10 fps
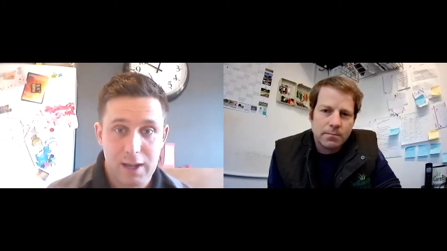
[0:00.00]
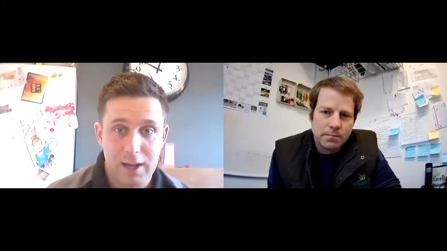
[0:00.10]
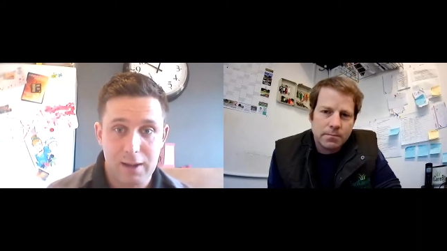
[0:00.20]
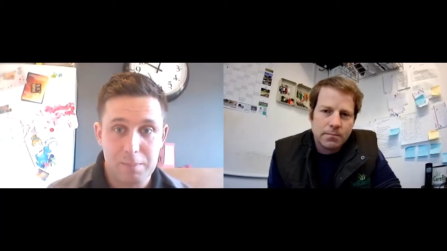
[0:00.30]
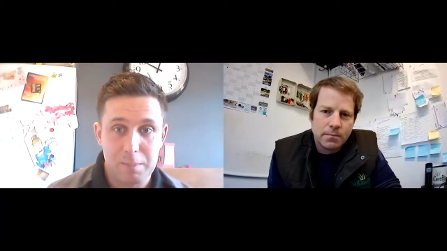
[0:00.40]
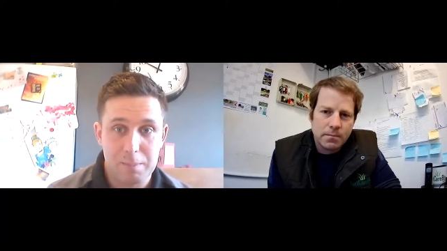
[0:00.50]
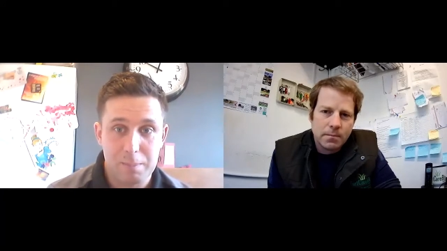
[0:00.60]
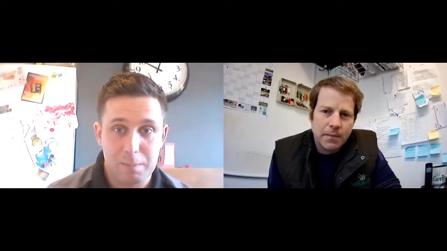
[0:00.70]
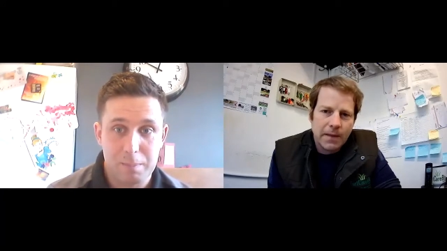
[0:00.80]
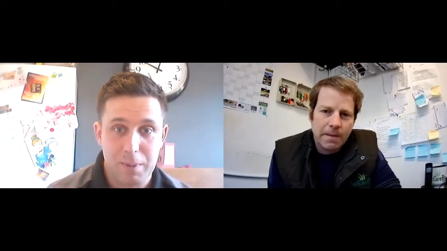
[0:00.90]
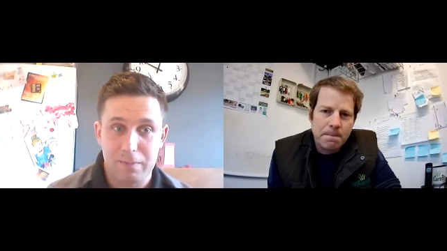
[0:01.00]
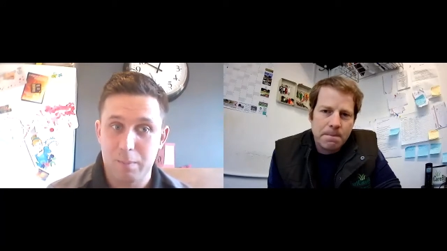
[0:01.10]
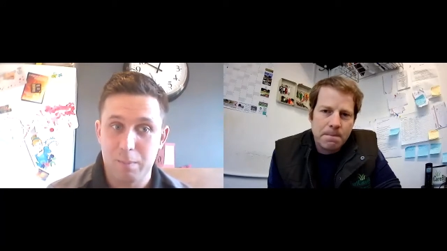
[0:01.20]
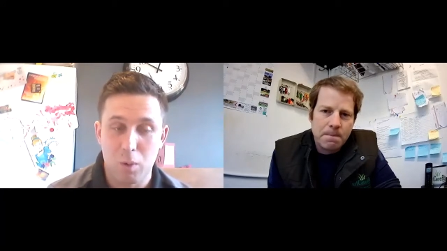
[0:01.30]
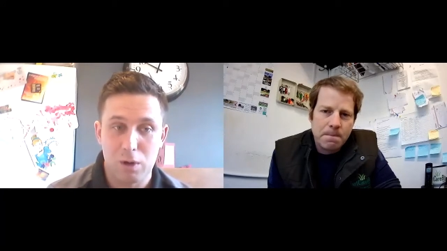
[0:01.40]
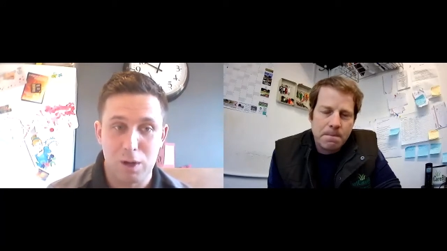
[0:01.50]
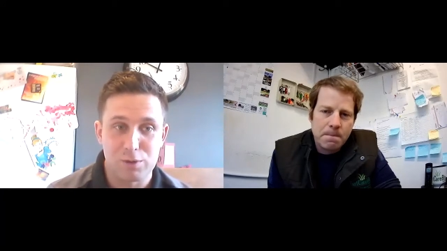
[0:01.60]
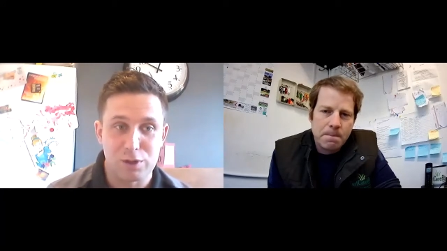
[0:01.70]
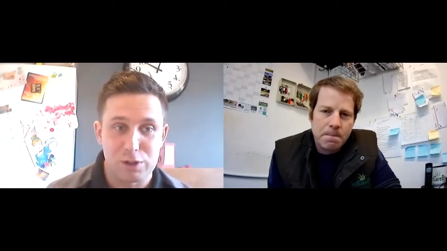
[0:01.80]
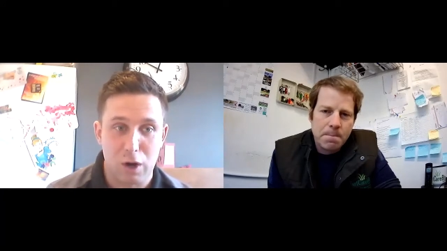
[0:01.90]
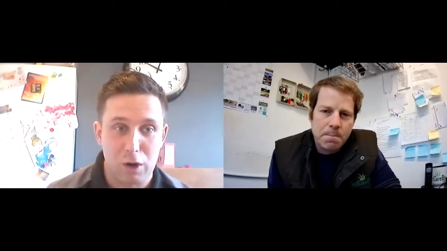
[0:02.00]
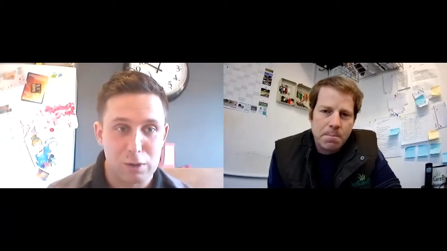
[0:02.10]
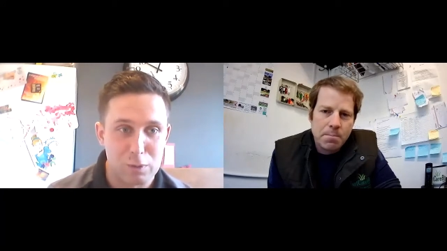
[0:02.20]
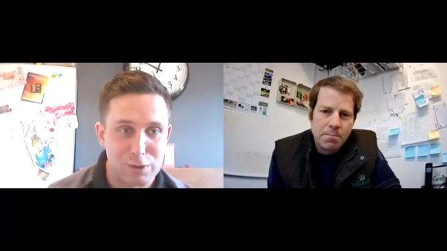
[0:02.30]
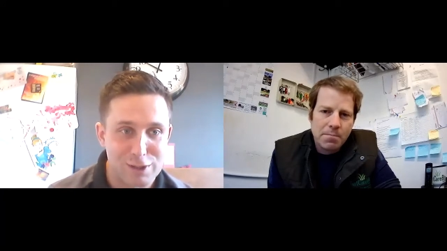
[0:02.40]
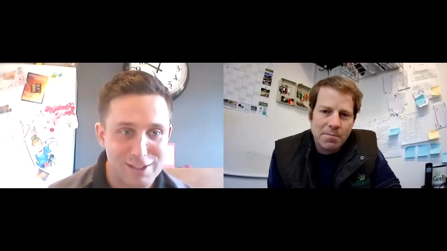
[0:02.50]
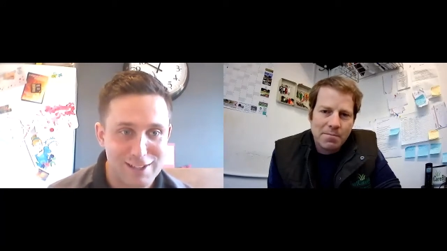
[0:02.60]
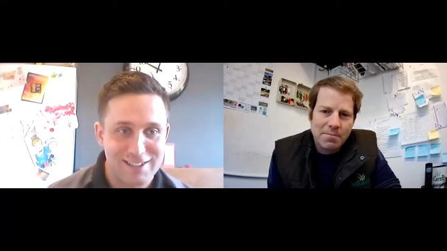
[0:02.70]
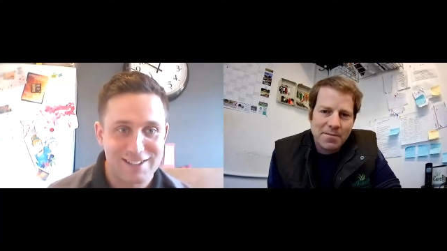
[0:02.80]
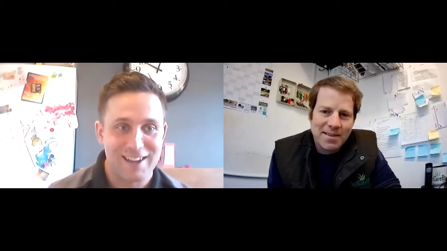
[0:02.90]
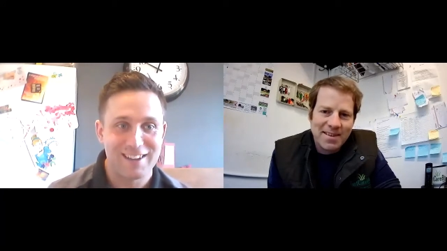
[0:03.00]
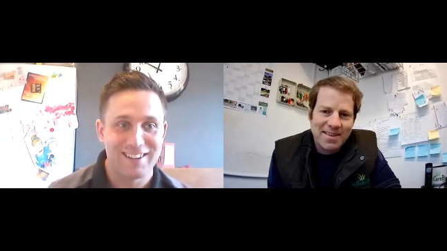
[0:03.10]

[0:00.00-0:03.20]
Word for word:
Speaker 1: Uh, more clubs than Tiger Woods, as they say.